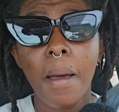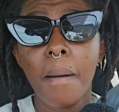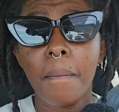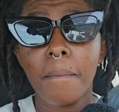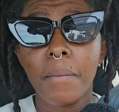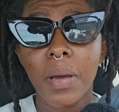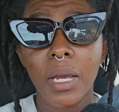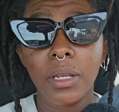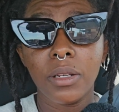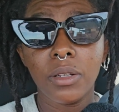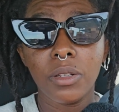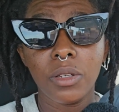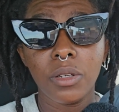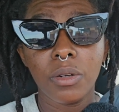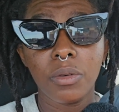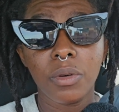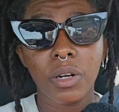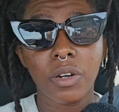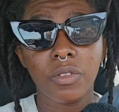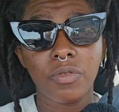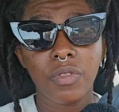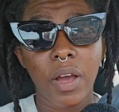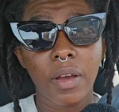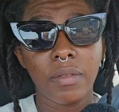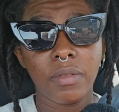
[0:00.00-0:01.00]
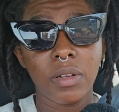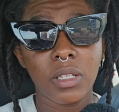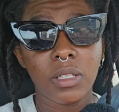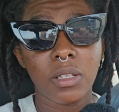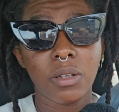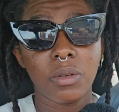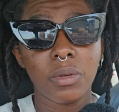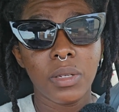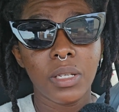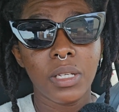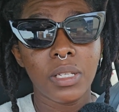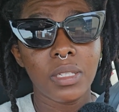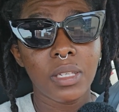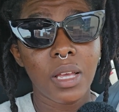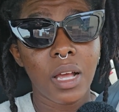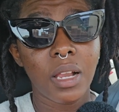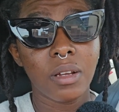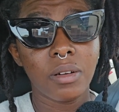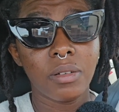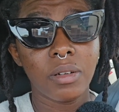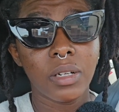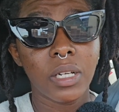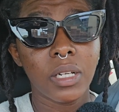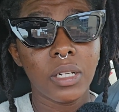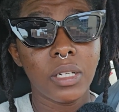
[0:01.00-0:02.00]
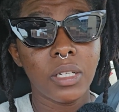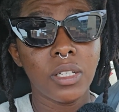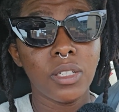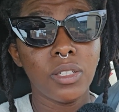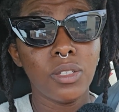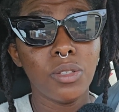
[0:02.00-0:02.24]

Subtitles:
Mind you, you work 5 days a week salaried.